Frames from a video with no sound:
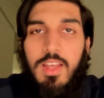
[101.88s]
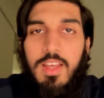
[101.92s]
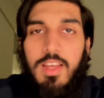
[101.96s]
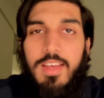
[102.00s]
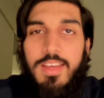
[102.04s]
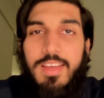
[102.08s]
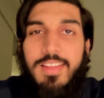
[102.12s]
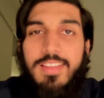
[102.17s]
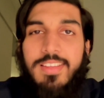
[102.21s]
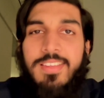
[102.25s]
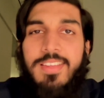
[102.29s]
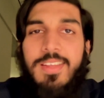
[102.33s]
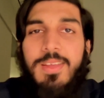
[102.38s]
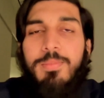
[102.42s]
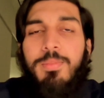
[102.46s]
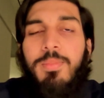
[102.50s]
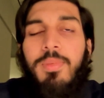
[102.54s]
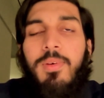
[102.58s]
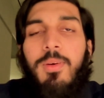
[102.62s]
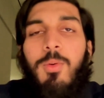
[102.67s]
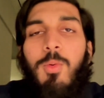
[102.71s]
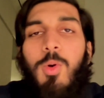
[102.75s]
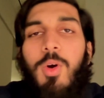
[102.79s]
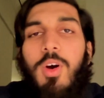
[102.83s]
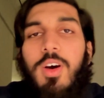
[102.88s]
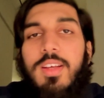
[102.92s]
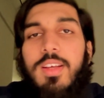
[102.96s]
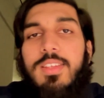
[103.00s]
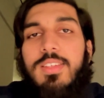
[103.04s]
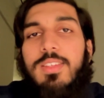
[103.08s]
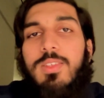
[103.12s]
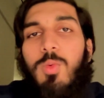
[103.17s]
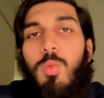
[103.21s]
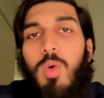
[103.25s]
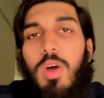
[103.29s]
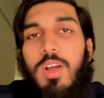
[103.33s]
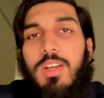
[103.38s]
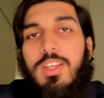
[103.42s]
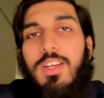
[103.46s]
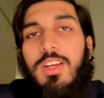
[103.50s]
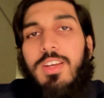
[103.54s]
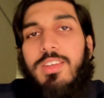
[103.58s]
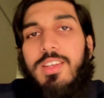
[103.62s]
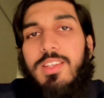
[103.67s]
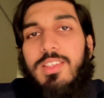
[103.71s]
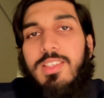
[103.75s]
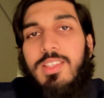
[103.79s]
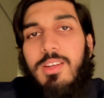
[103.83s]
In simple words, one
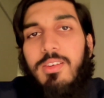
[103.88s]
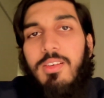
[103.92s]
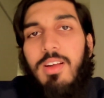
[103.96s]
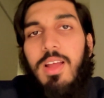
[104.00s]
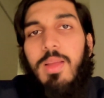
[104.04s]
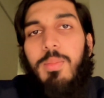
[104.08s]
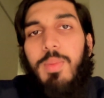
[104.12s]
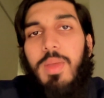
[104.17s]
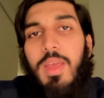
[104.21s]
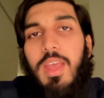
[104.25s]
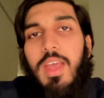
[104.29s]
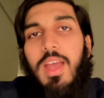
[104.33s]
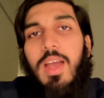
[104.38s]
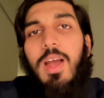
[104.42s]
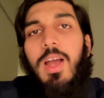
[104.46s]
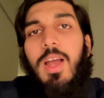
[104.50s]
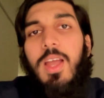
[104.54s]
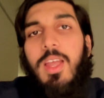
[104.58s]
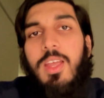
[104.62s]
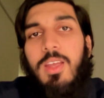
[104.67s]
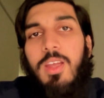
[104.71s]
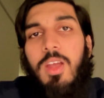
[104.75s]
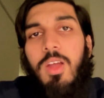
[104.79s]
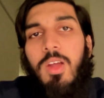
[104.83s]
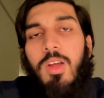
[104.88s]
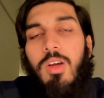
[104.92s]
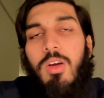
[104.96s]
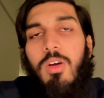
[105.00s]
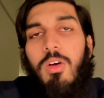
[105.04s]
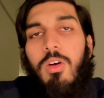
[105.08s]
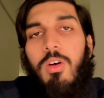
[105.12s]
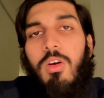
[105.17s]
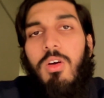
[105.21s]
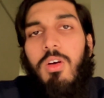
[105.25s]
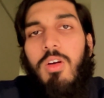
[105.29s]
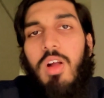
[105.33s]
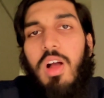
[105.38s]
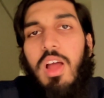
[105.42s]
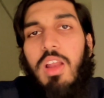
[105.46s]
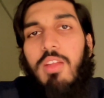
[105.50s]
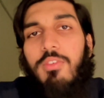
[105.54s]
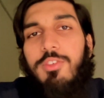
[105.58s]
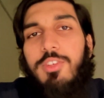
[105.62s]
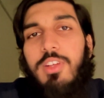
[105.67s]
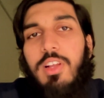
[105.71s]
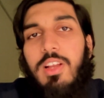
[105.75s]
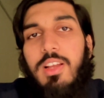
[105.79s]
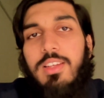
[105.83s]
could describe AI or
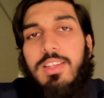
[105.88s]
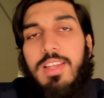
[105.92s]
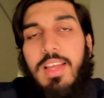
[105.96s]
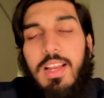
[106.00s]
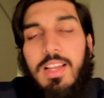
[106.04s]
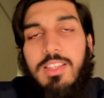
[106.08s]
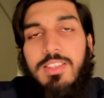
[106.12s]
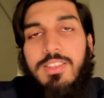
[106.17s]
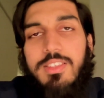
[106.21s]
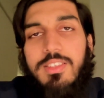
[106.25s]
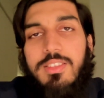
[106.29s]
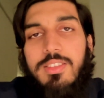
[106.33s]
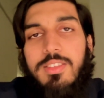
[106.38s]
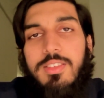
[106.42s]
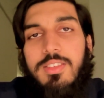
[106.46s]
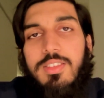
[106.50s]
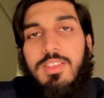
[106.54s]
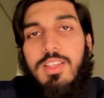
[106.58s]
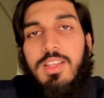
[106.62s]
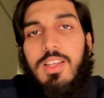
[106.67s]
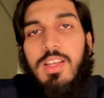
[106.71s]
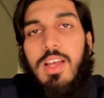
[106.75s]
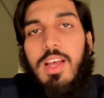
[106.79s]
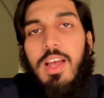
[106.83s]
artificial intelligence